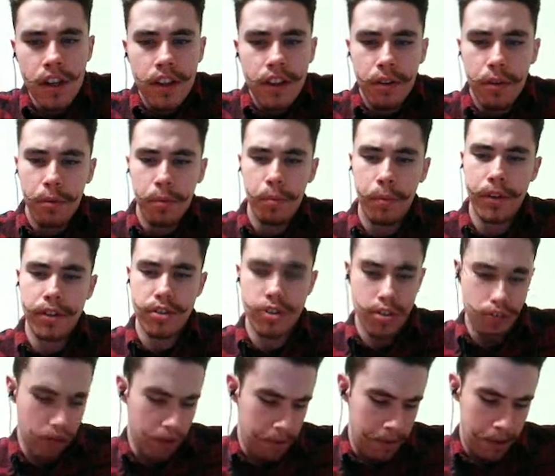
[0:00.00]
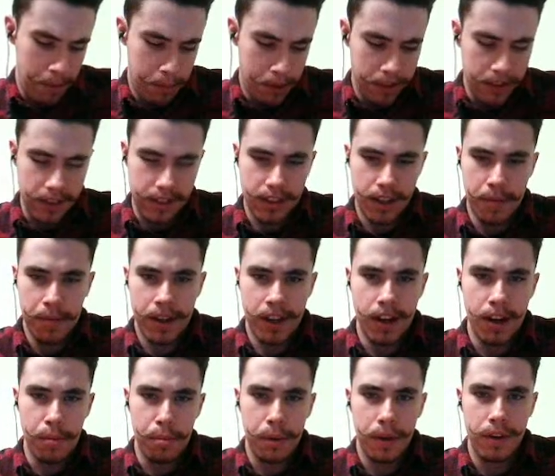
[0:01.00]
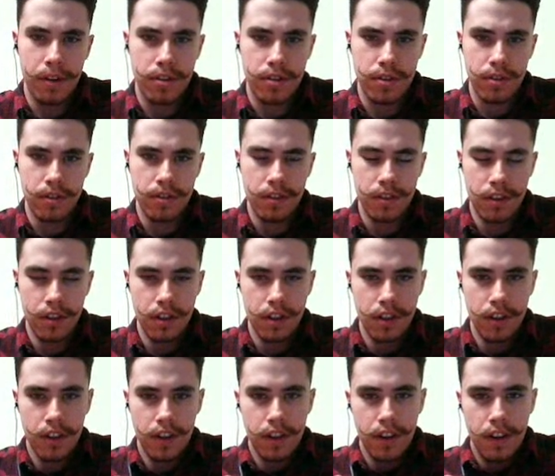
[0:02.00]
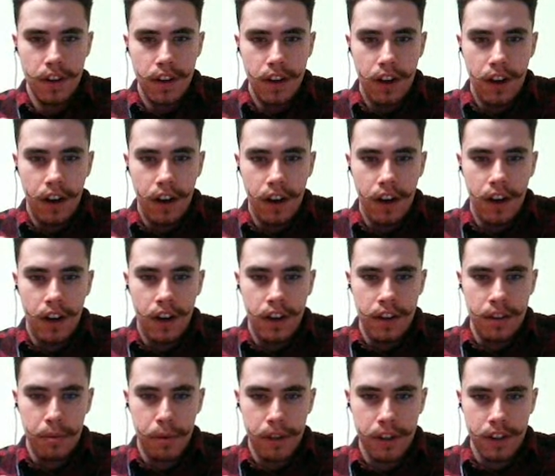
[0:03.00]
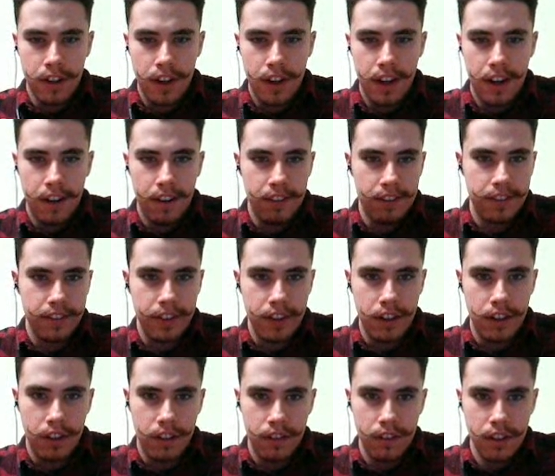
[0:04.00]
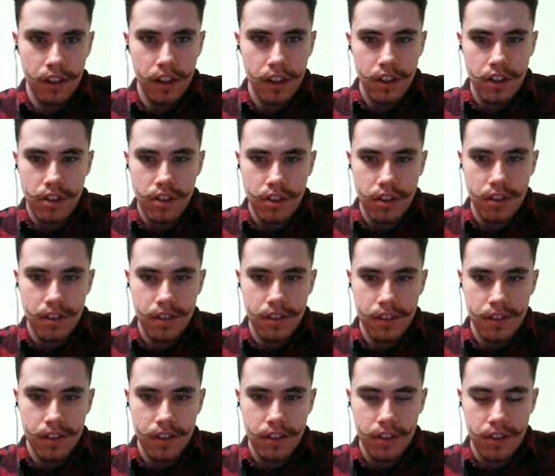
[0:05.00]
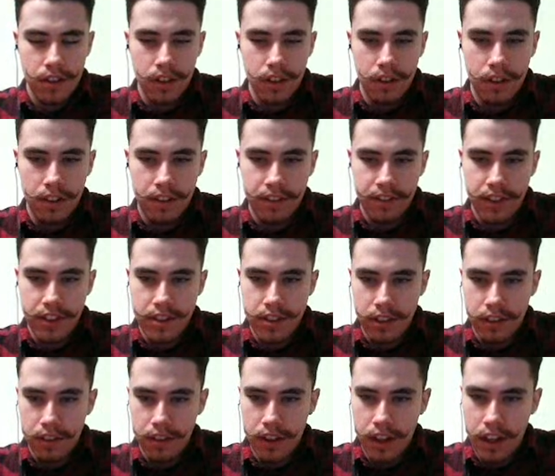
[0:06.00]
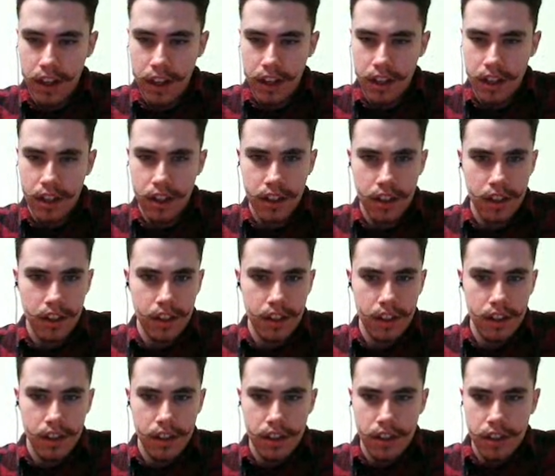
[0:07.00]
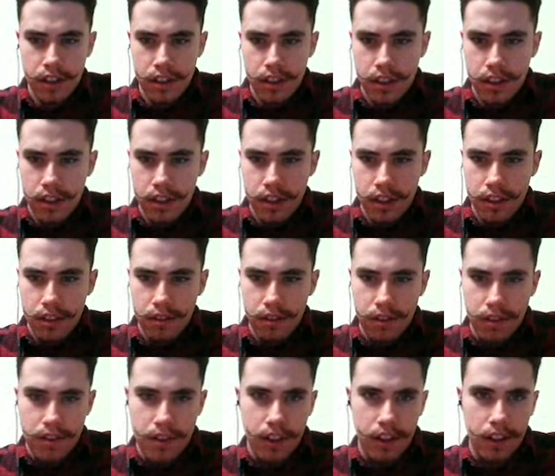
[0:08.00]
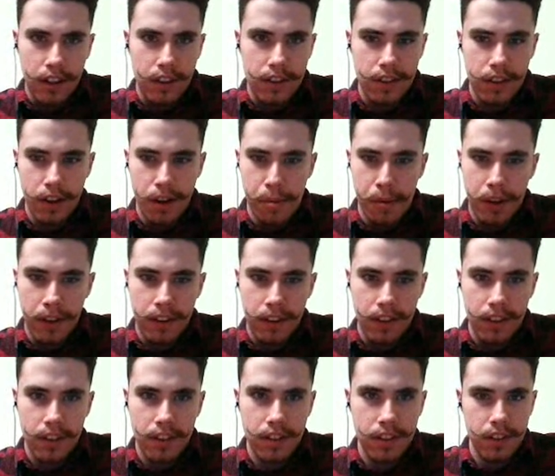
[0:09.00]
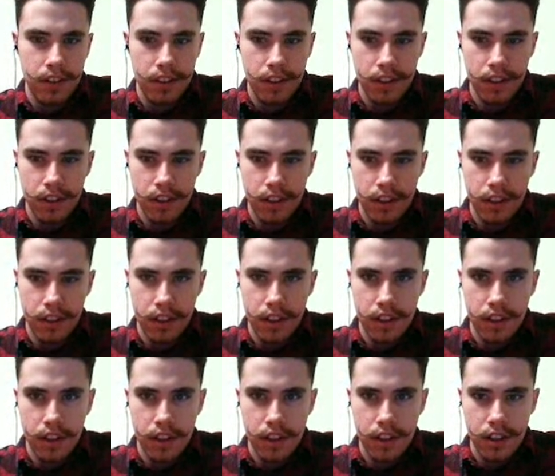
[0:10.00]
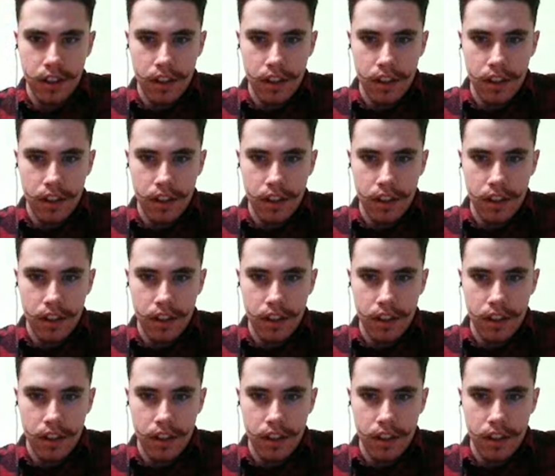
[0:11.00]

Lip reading: the winter storm Ember that's coming up here soon. We're gonna have, hello, folks. Snow and freezing rain. I'm just gonna do a little bit of streaming tonight. Sorry about a few minutes. Talk about